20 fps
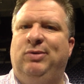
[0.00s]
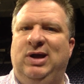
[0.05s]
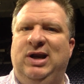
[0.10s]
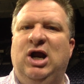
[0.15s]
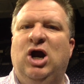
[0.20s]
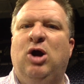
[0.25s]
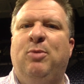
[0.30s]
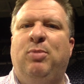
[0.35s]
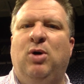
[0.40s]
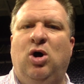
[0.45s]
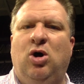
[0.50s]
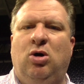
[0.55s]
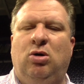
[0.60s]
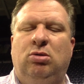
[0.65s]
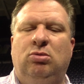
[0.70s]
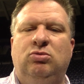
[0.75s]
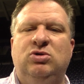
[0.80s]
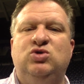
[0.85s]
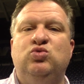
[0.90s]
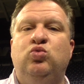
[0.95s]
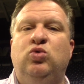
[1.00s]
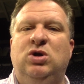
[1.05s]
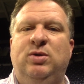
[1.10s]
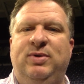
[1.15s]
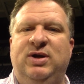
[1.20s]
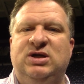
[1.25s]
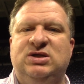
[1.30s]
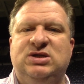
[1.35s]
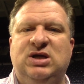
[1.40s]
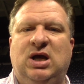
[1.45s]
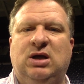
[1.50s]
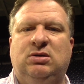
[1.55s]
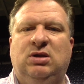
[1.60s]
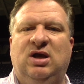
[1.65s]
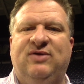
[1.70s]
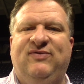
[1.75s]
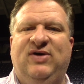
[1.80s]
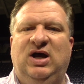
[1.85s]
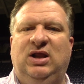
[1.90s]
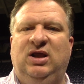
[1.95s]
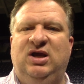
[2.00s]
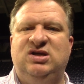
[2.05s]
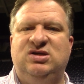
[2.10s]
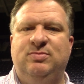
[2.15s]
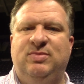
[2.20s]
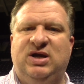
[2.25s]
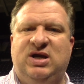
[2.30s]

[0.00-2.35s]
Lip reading: air ball, which would have been a shot clock violation,